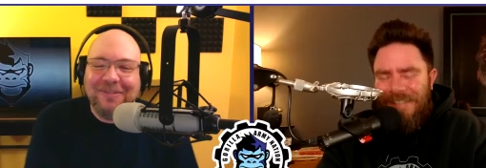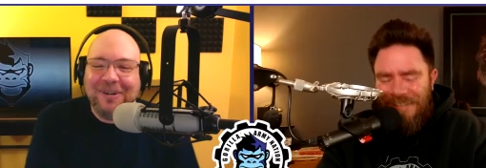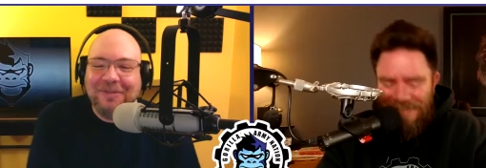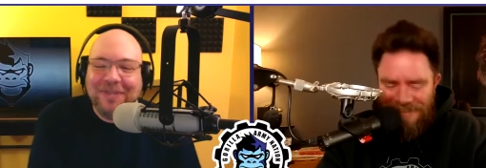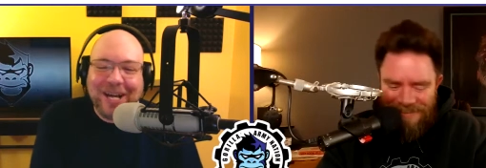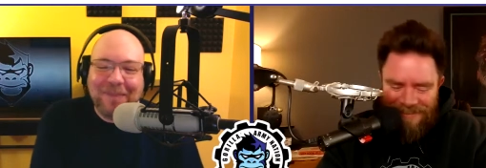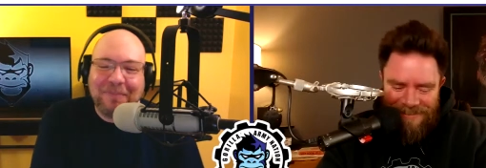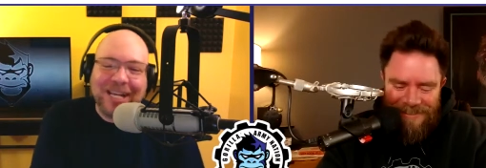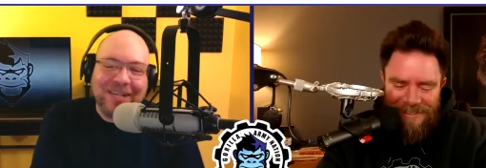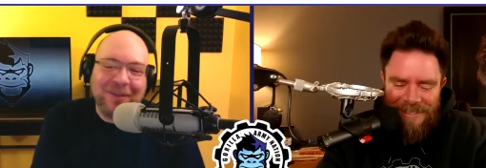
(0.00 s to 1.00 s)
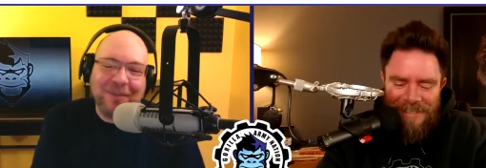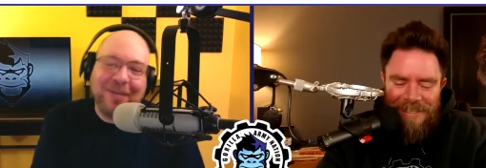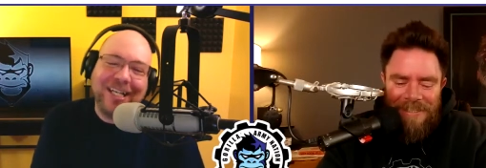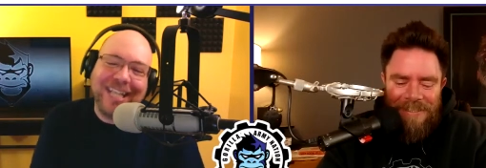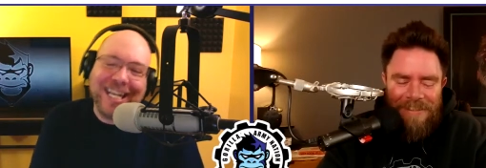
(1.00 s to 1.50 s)
Speaker 1: What do we got planned for the
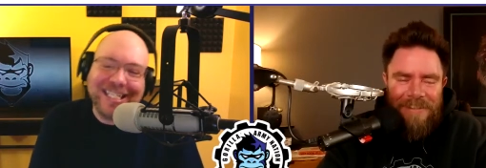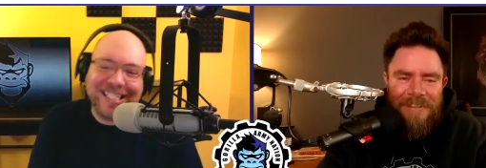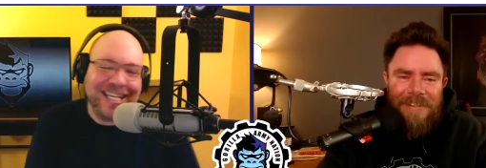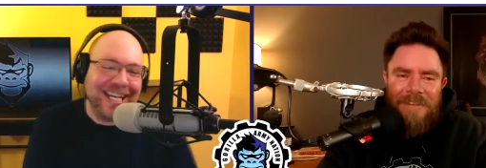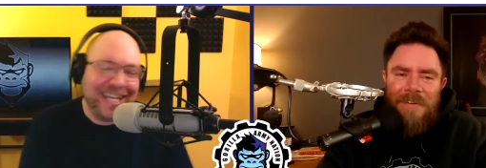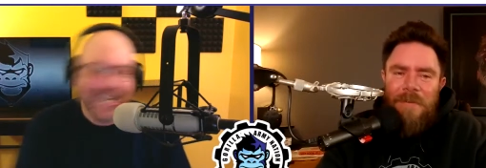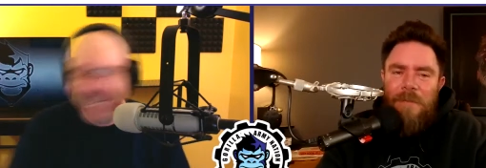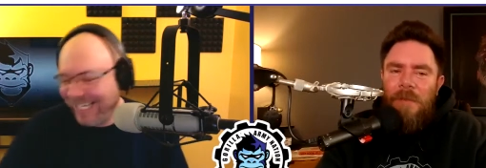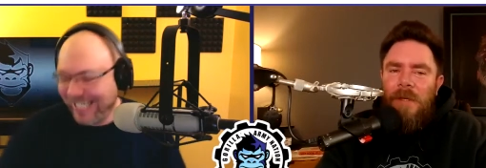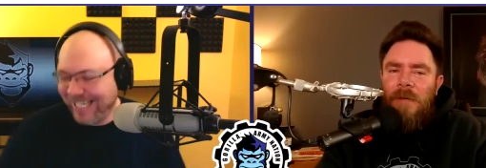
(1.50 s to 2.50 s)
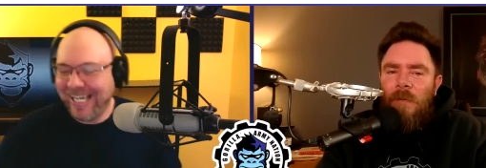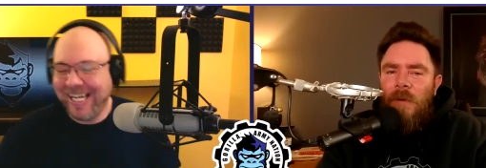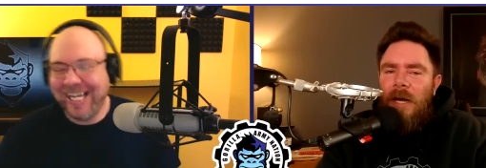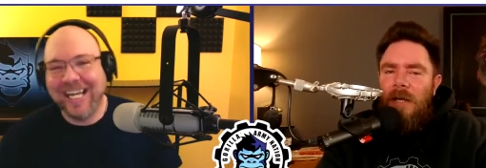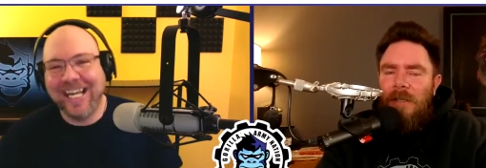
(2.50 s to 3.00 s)
podcast today?
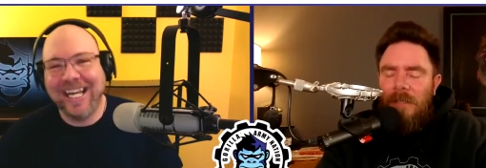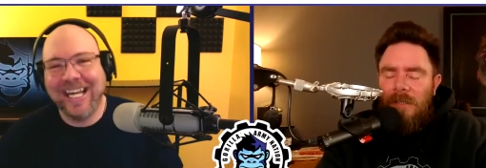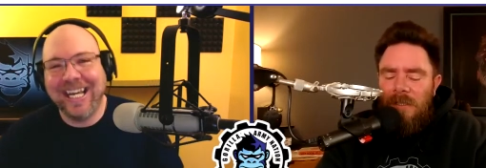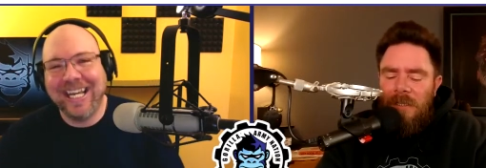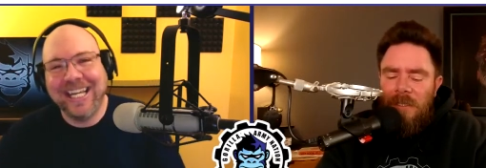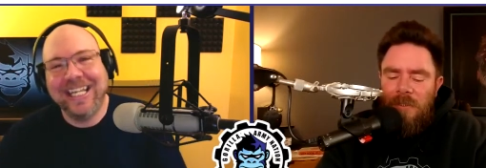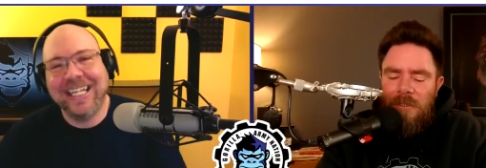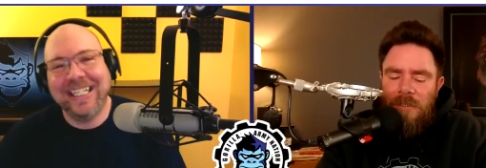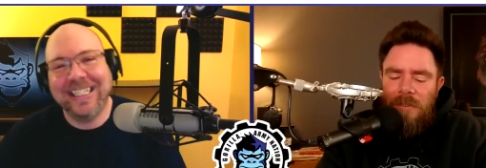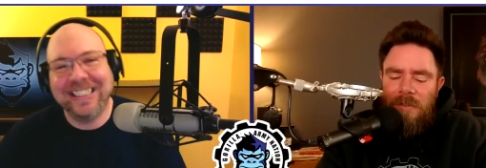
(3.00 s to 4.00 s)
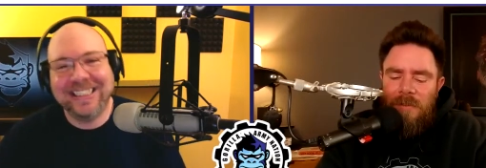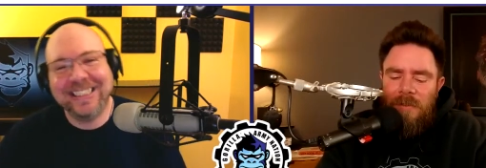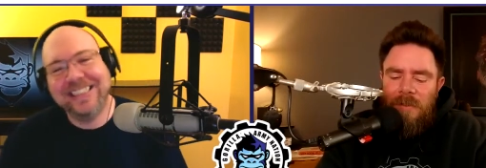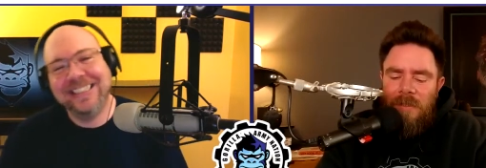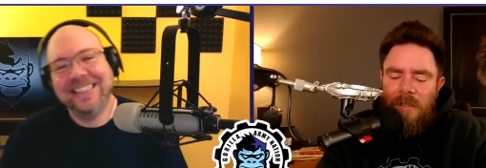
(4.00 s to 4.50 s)
Speaker 2: Well, there's
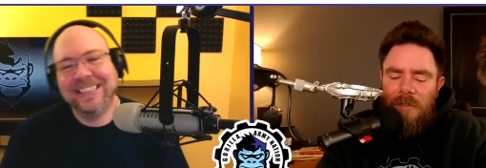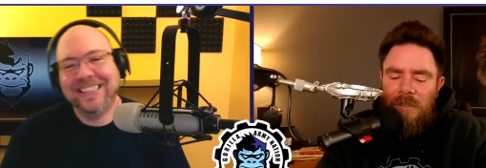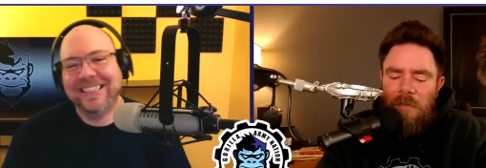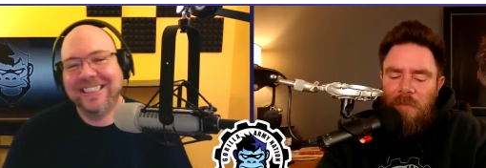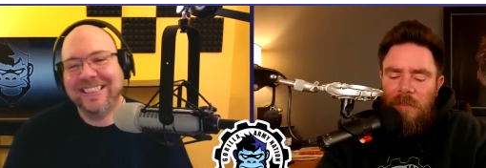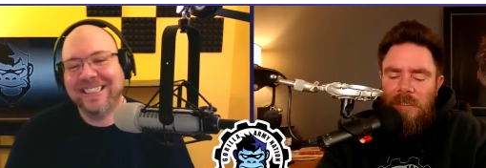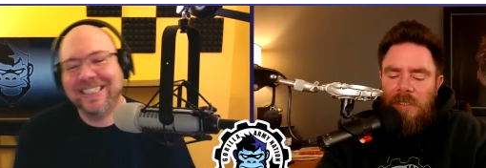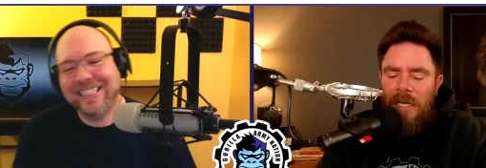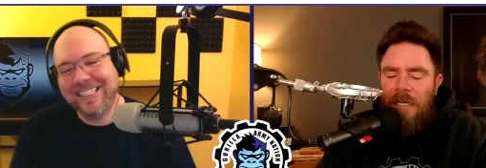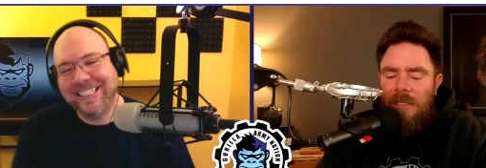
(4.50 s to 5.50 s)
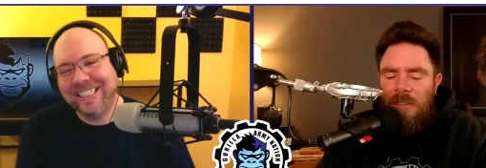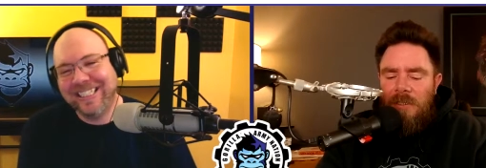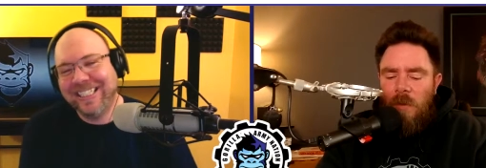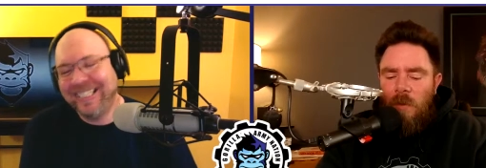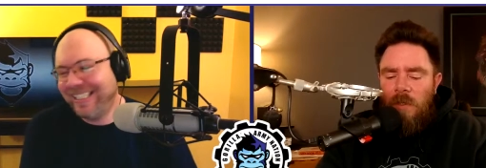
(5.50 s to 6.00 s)
different
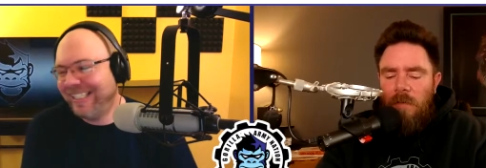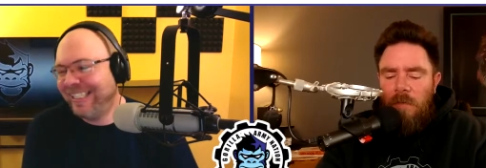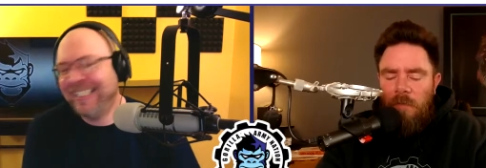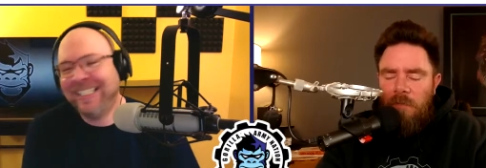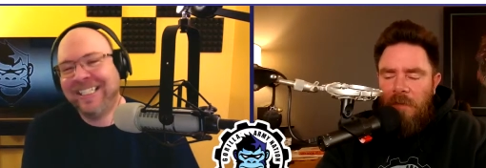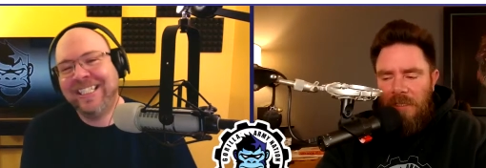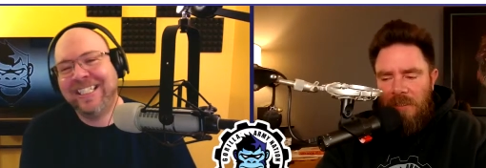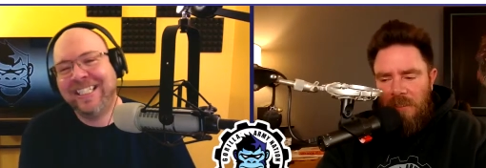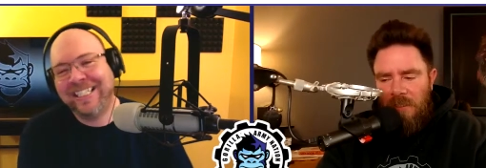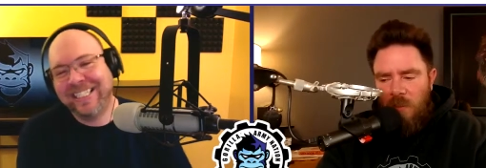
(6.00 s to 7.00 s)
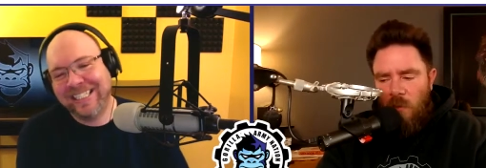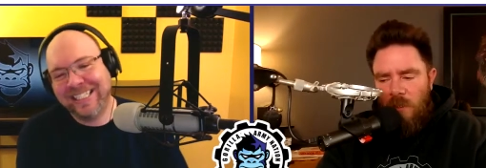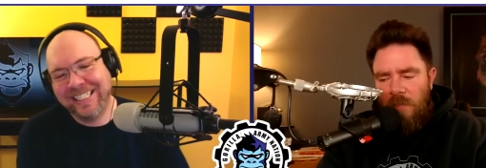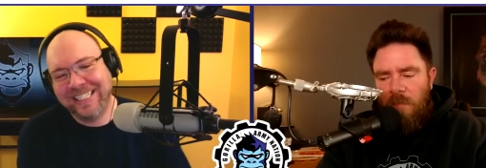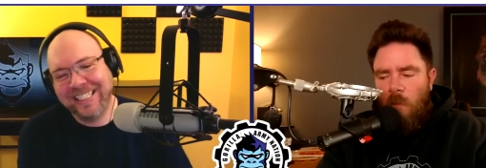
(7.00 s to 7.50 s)
stages or different phases
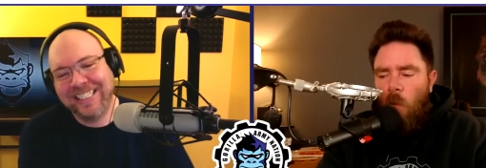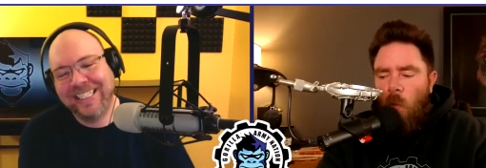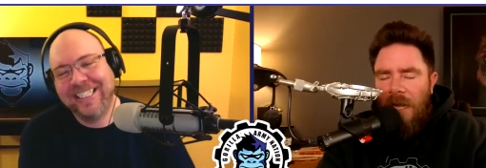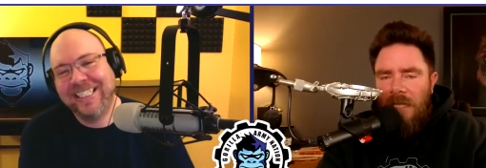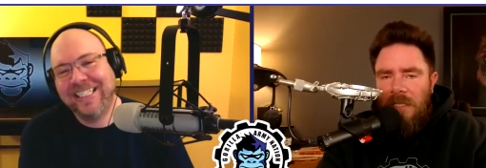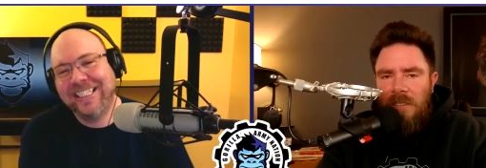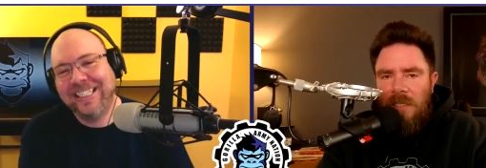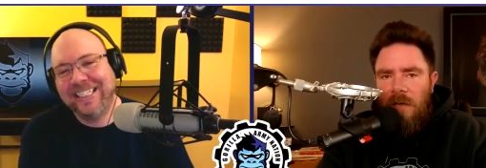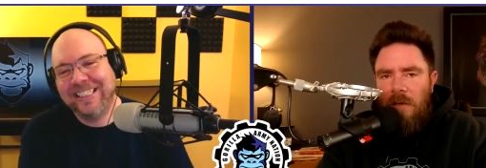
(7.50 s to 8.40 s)
or different ways